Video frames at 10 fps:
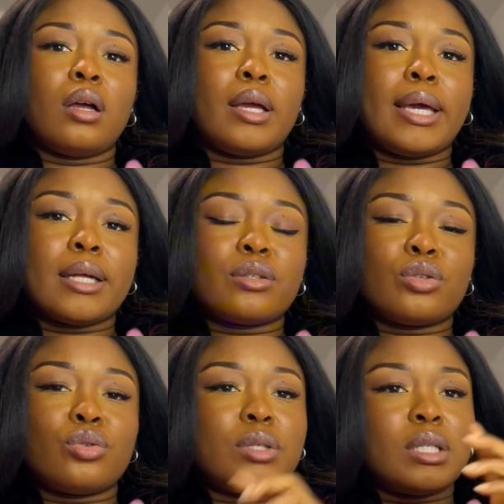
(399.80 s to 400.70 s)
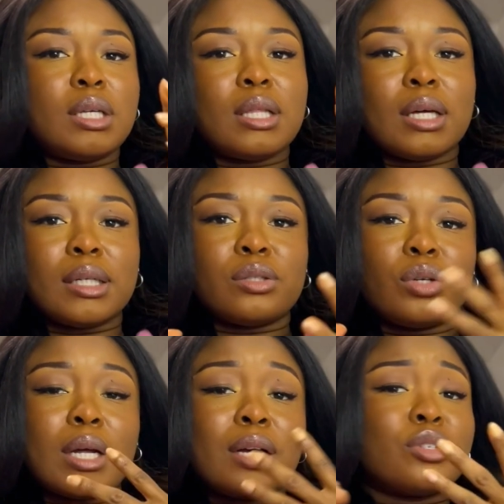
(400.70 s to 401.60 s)
get to see that you
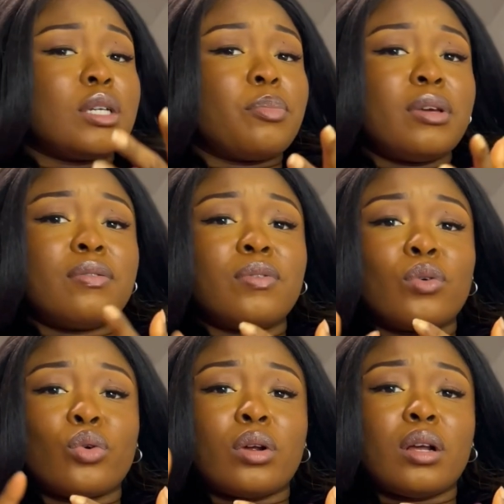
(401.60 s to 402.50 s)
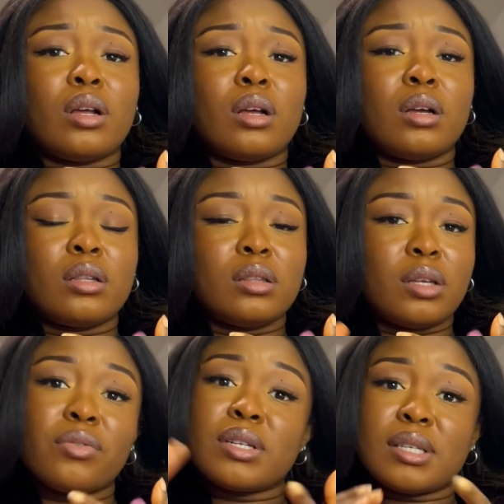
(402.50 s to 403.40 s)
can actually pay for
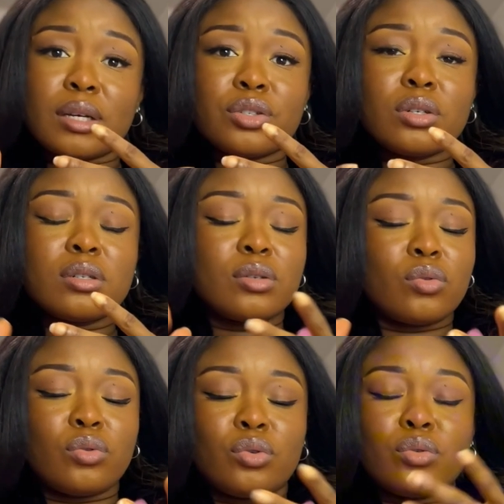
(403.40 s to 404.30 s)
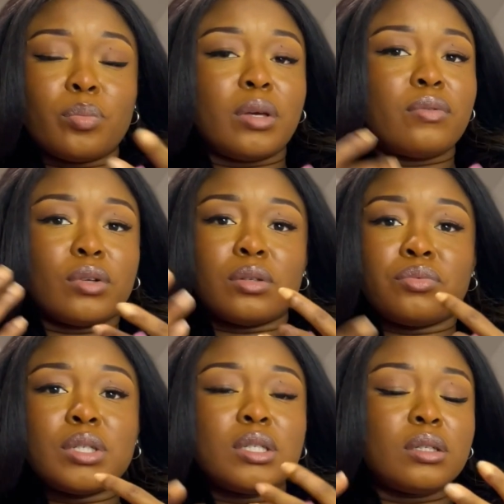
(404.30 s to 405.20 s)
different sections. So you could pay for the
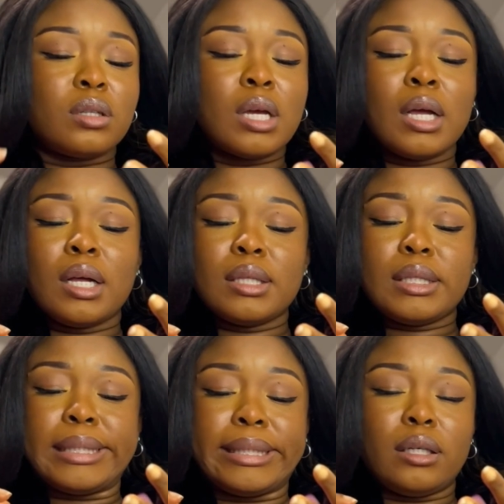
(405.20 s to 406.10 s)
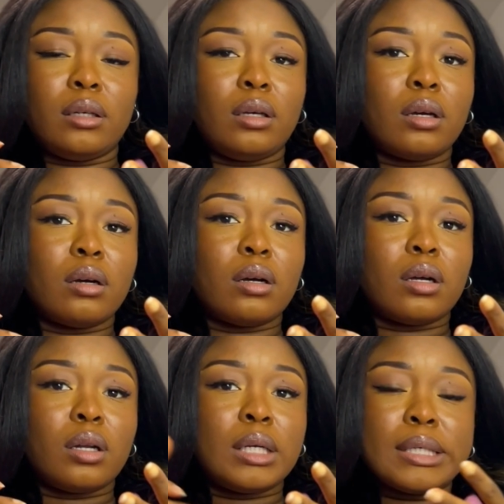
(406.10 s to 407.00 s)
reading, the
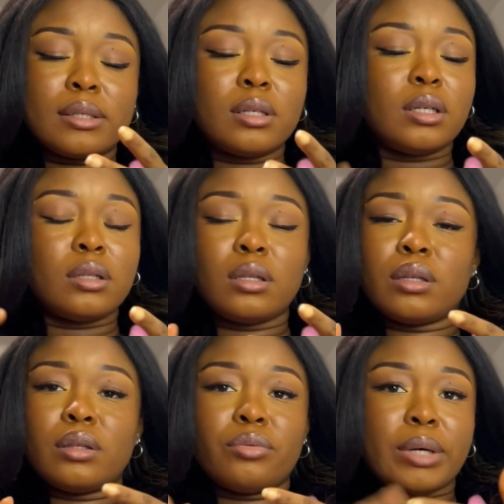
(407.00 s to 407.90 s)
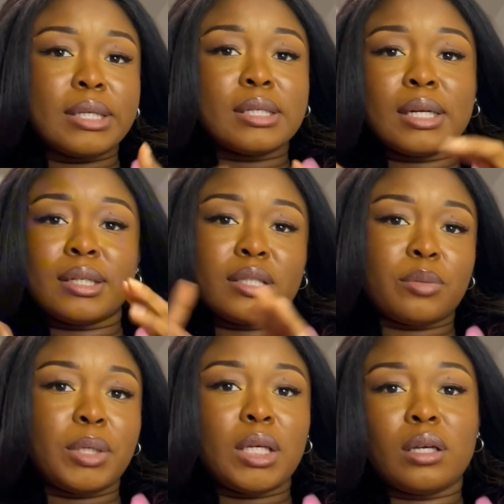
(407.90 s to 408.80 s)
listening, the writing, and the
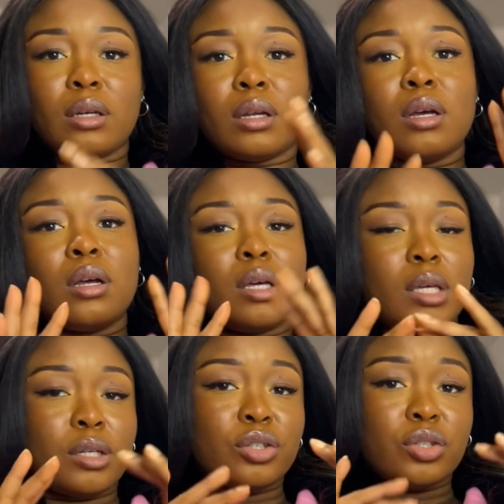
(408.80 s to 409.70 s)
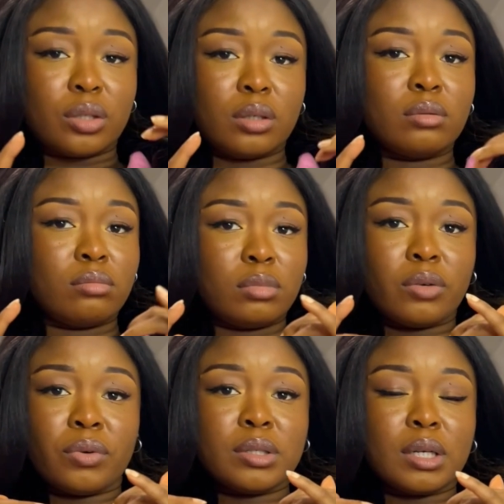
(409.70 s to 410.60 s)
speaking, each
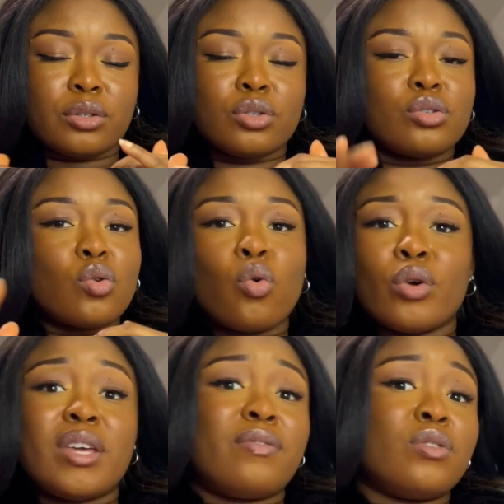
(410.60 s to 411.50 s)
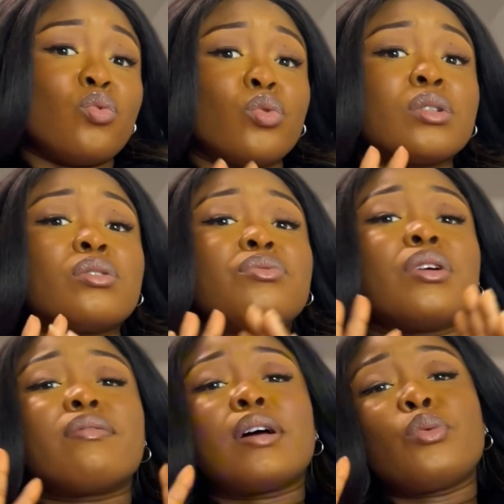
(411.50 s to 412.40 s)
different sections. Or if you want to
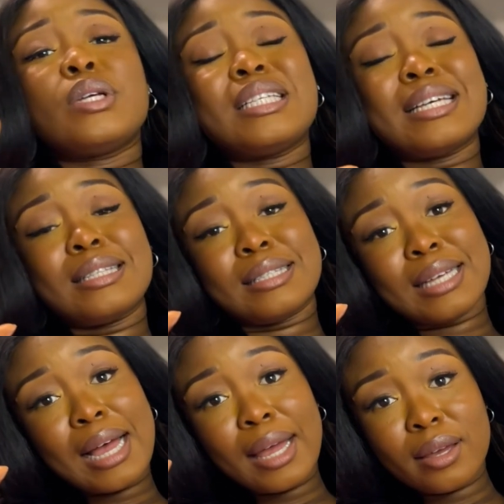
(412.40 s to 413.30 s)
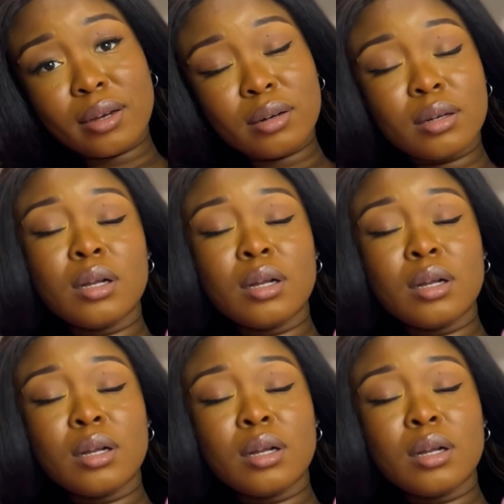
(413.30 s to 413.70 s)
reevaluate the entire